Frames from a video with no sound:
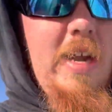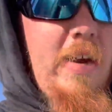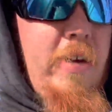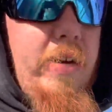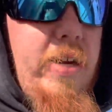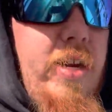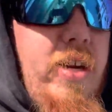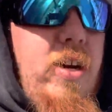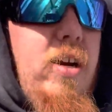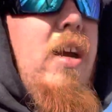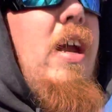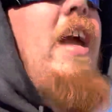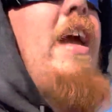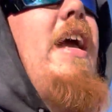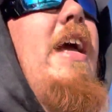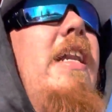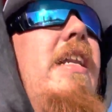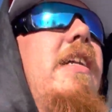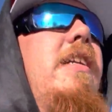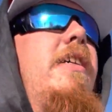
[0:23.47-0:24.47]
out here,
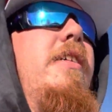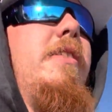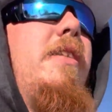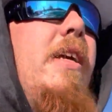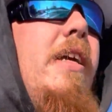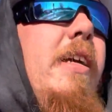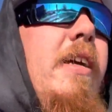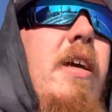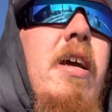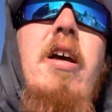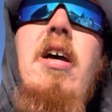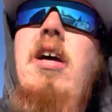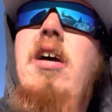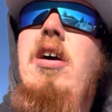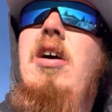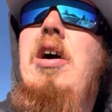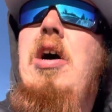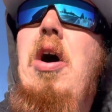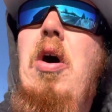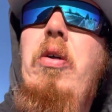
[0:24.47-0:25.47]
and it is like
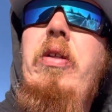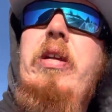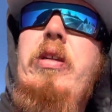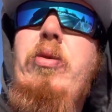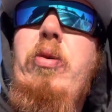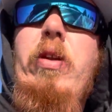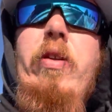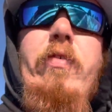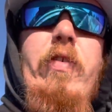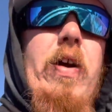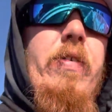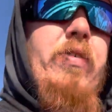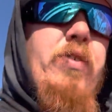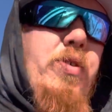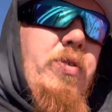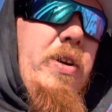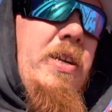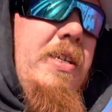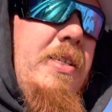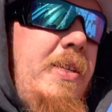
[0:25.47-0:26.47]
only 25
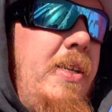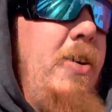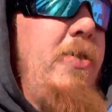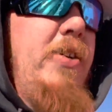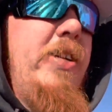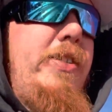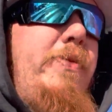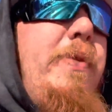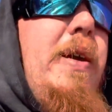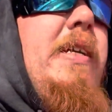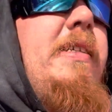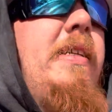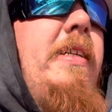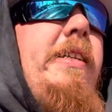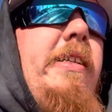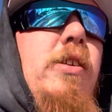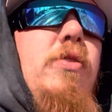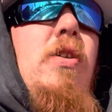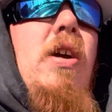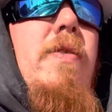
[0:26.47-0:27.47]
degrees, which makes it
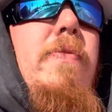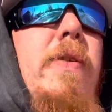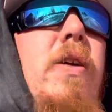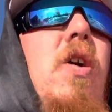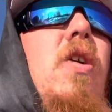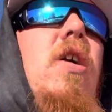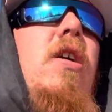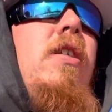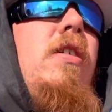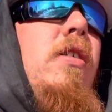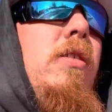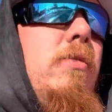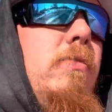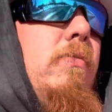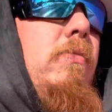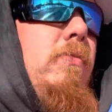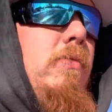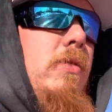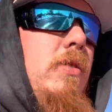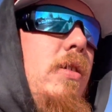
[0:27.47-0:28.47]
incredibly hard.
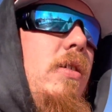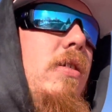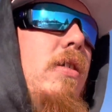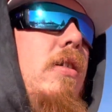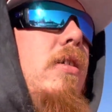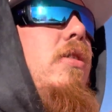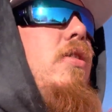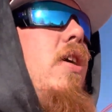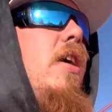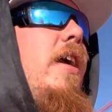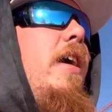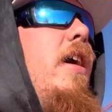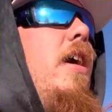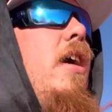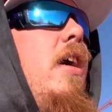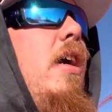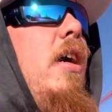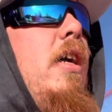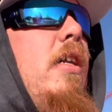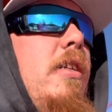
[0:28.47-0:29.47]
Oh, sorry,
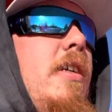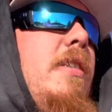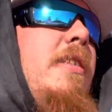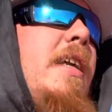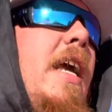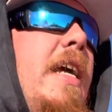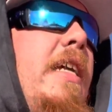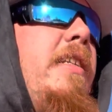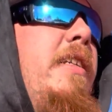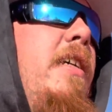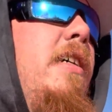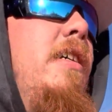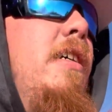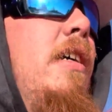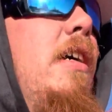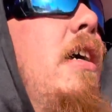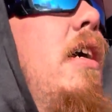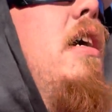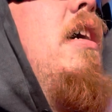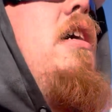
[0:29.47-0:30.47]
to skate.
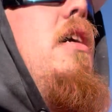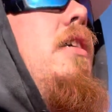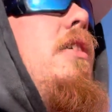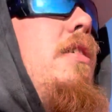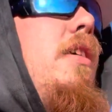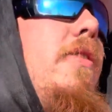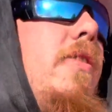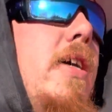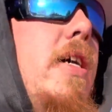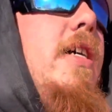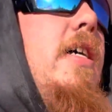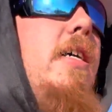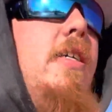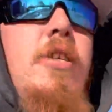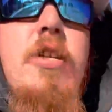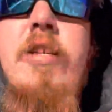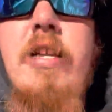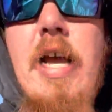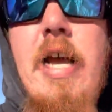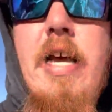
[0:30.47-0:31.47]
So uh,
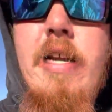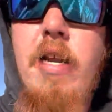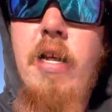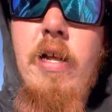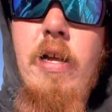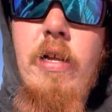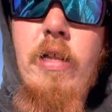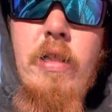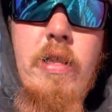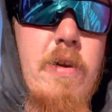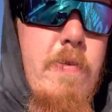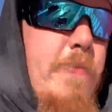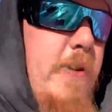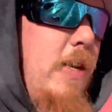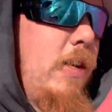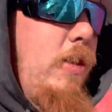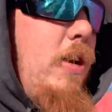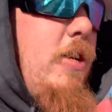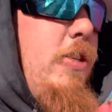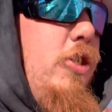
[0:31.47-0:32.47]
just had a little bit
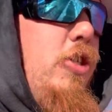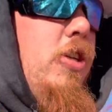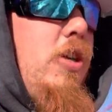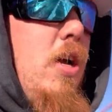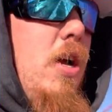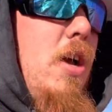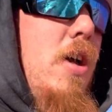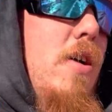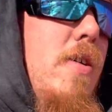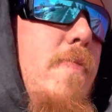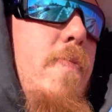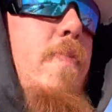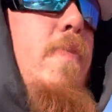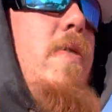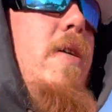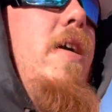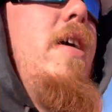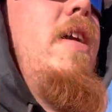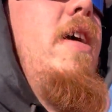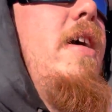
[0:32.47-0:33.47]
of lunch,
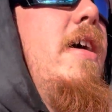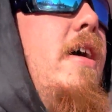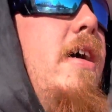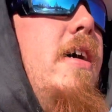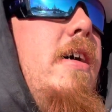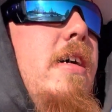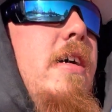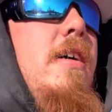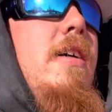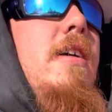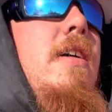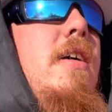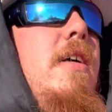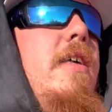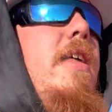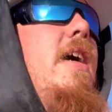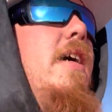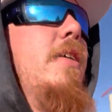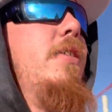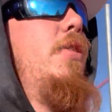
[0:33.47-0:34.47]
but uh,
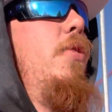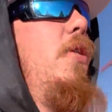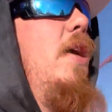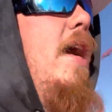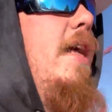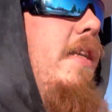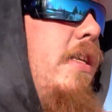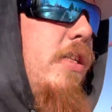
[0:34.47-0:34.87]
yeah, so we're heading